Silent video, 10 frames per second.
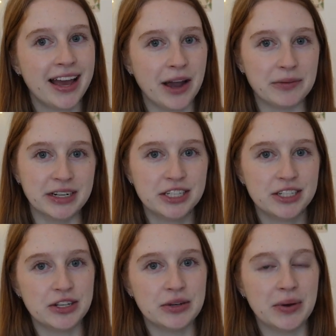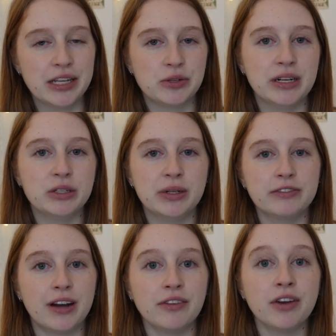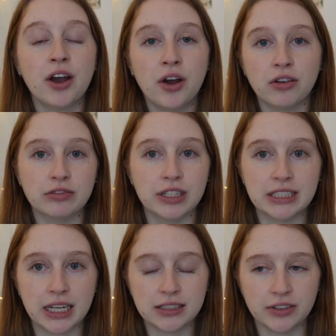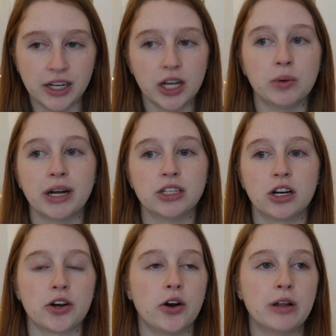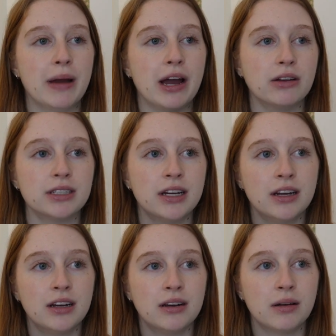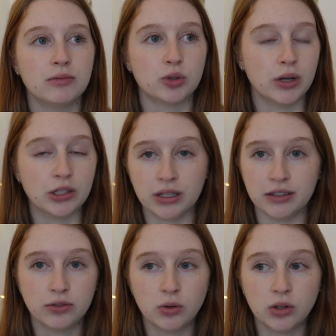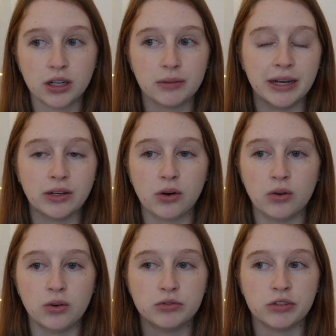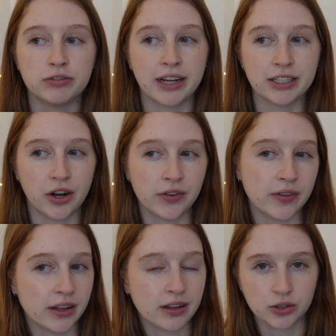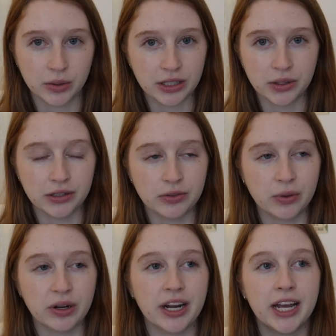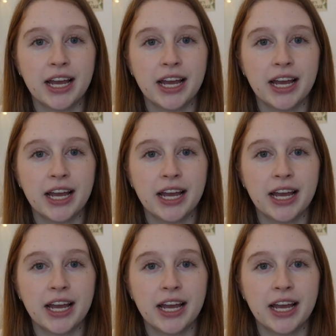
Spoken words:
I wanted to do a 2025 reset video where I talk all about 2024, my goals, reflect on 2024,